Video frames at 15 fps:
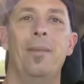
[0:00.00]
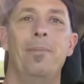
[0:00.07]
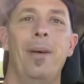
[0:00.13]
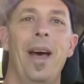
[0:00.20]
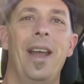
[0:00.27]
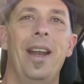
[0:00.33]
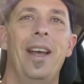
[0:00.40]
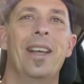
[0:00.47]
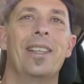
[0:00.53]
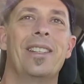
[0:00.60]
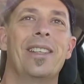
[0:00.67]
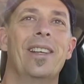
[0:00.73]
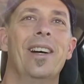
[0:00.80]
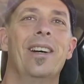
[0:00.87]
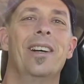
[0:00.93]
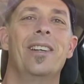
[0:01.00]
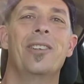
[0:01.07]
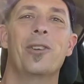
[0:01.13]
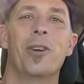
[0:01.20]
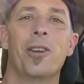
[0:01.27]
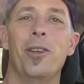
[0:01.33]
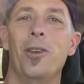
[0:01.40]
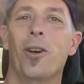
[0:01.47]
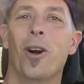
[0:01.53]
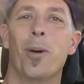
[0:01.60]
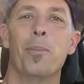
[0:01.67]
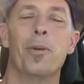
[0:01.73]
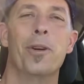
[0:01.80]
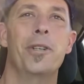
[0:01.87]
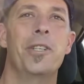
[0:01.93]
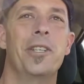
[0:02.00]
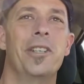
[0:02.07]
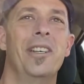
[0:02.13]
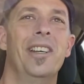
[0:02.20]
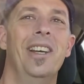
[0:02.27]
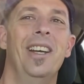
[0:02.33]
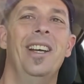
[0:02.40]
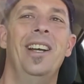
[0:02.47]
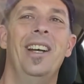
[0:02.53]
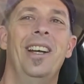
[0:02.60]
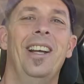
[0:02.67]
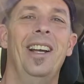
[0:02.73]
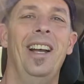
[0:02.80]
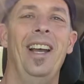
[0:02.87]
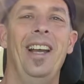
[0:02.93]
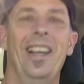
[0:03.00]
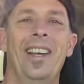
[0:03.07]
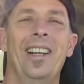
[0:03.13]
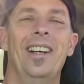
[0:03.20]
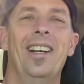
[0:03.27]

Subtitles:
badass truck you call Butch. And